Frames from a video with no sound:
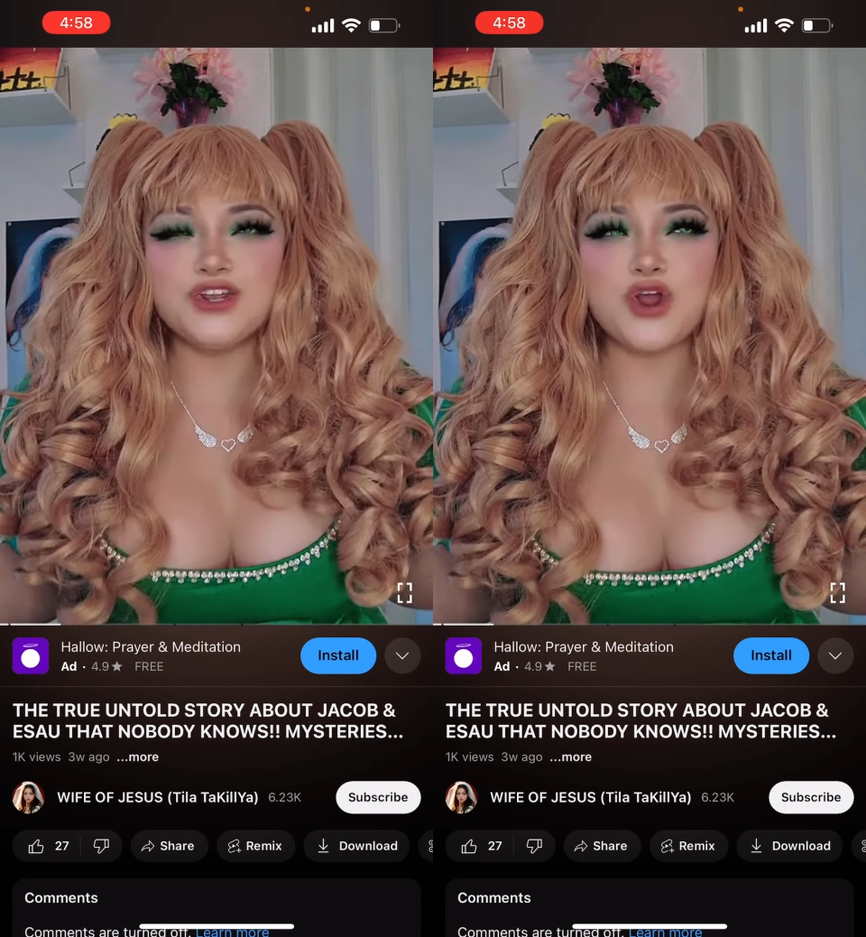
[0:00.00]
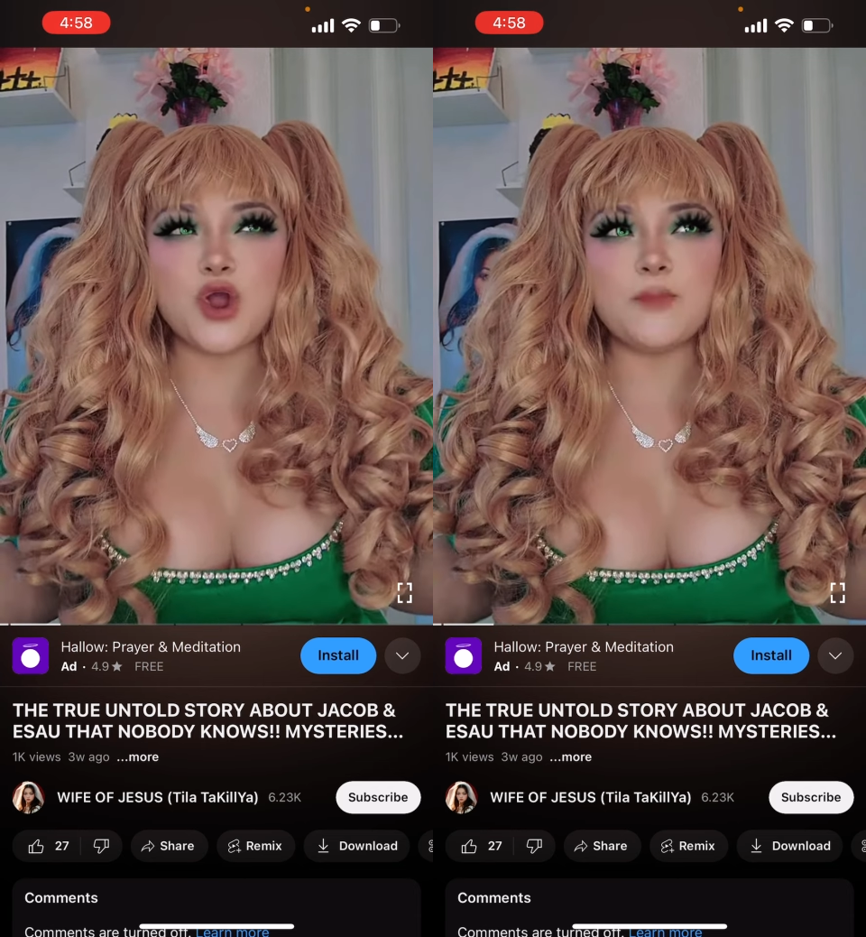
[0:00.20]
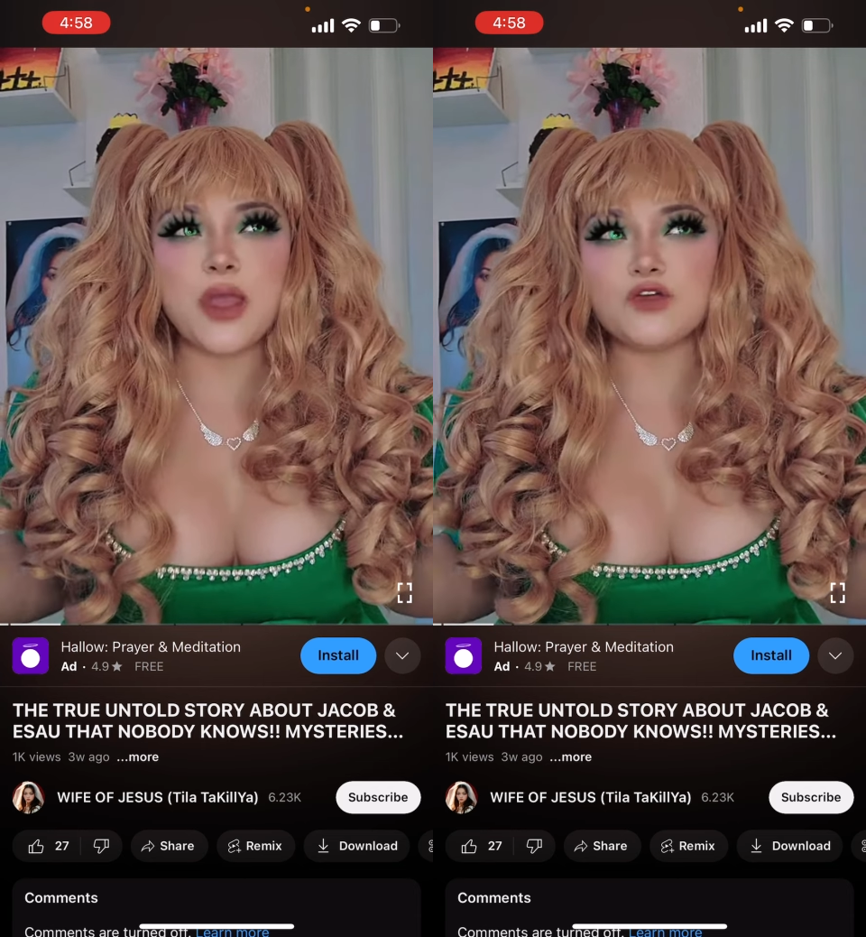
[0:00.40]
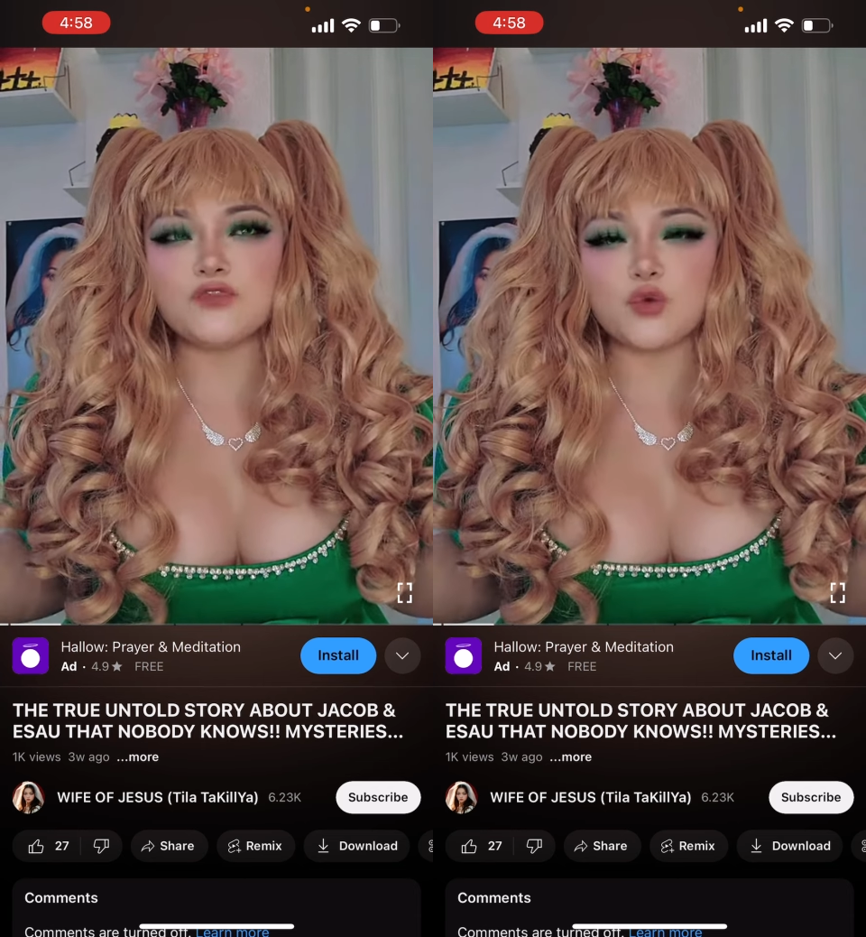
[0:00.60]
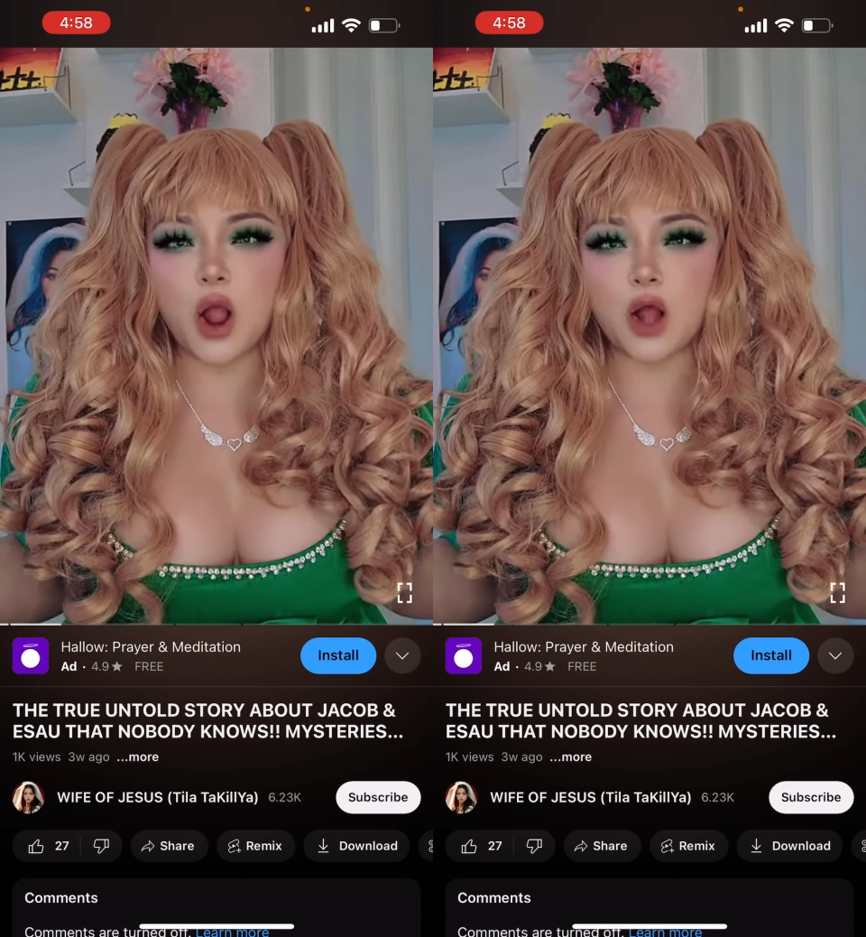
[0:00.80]
you know, a man
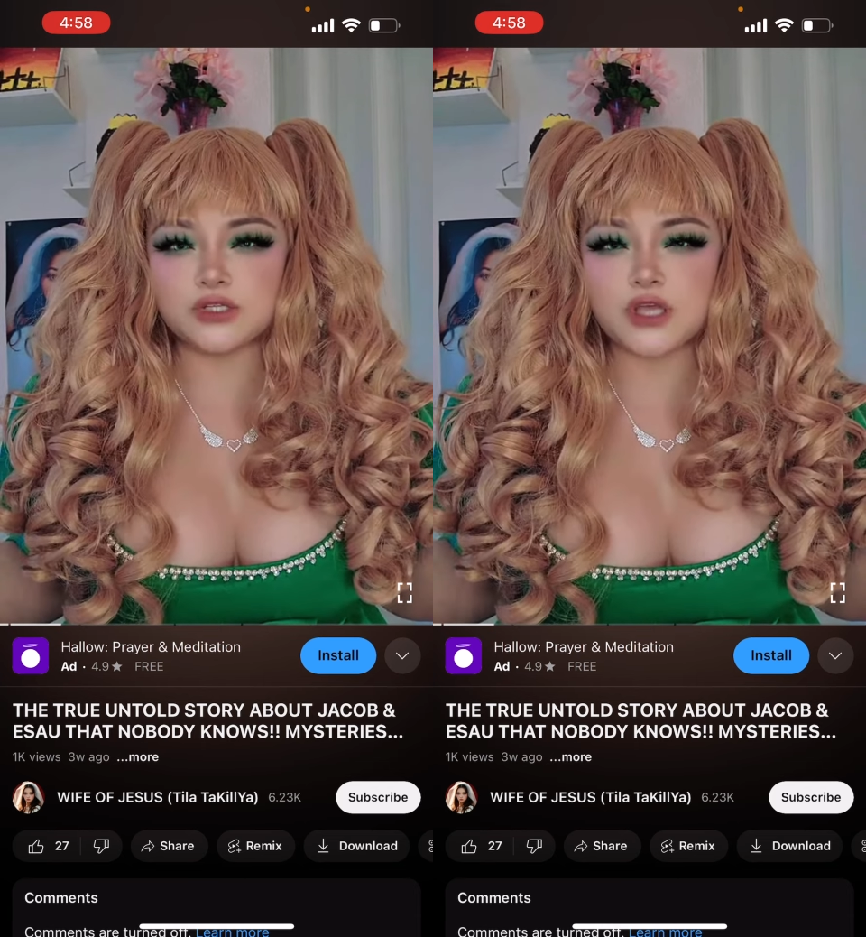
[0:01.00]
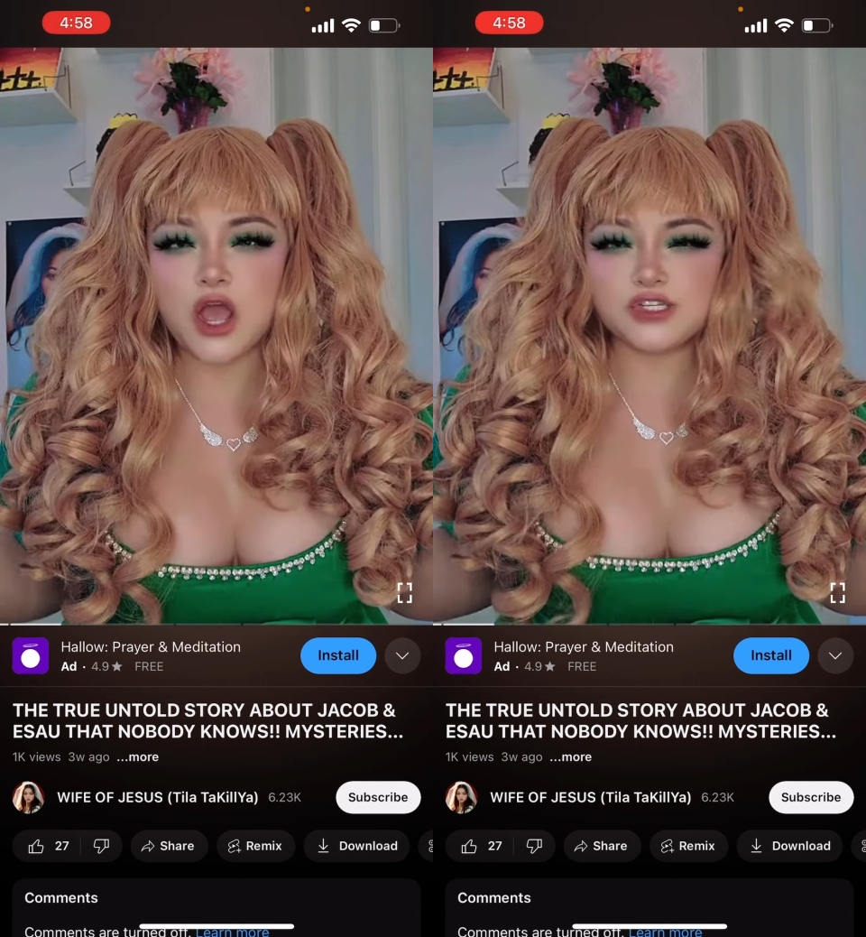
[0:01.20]
of the wild.